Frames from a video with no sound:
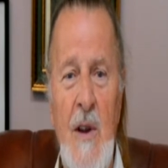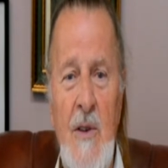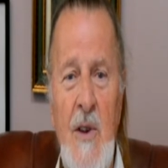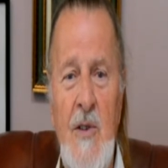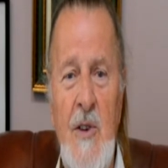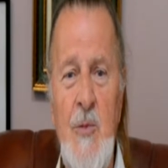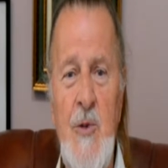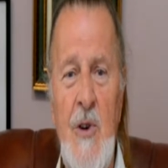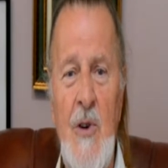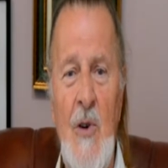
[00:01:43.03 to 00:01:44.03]

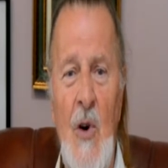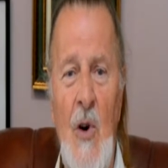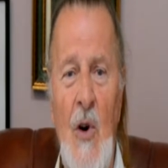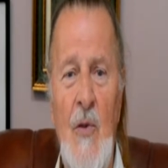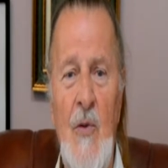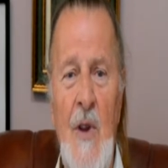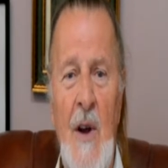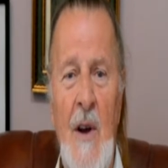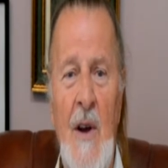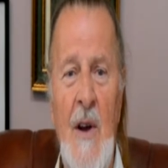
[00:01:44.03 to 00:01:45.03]
description of
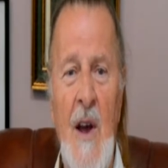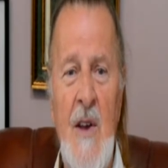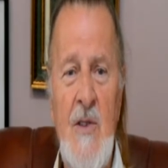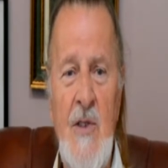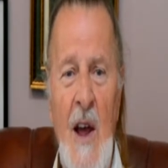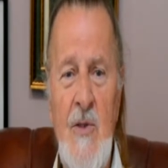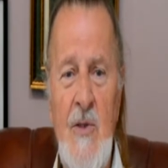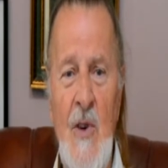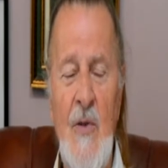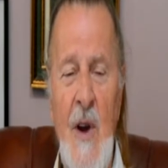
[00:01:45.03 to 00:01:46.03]
the sets
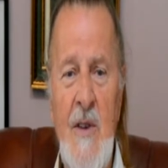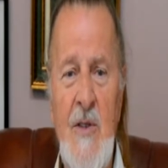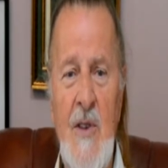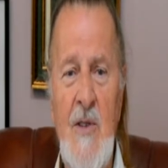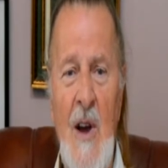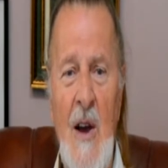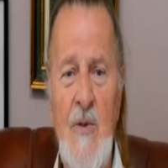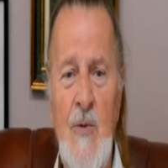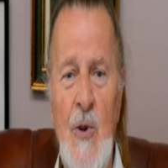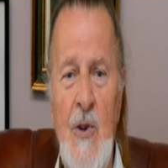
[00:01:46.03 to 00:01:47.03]
of
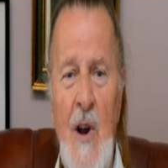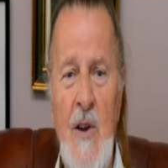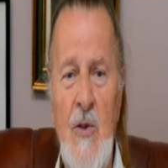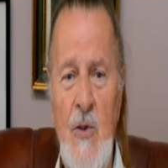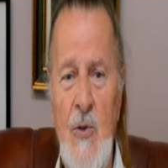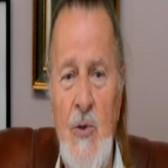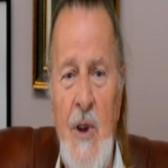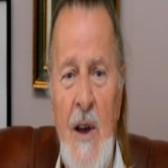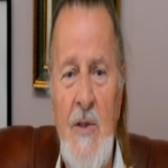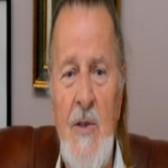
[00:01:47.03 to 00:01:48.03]
exercise for 9Q
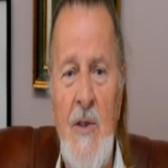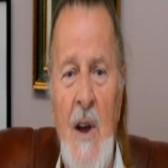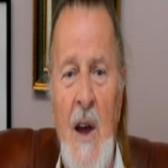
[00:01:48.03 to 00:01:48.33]
tests